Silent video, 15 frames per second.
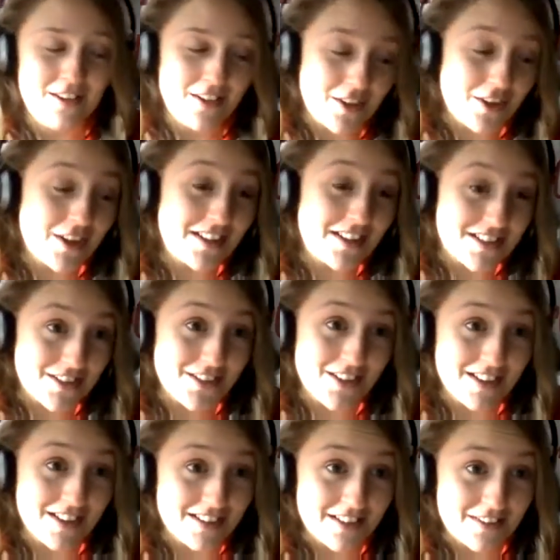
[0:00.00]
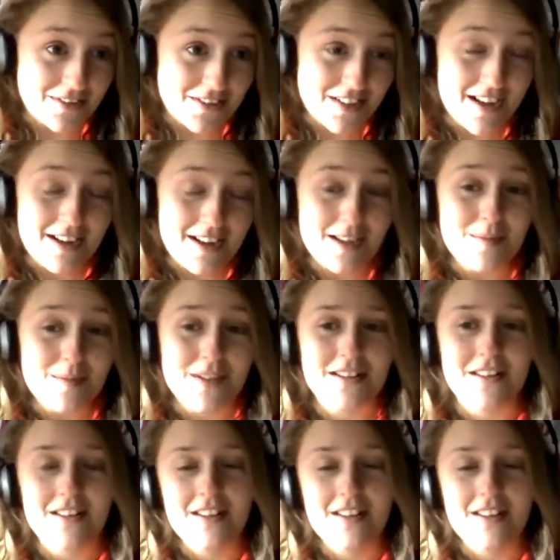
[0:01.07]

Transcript: their kids not getting enough time. And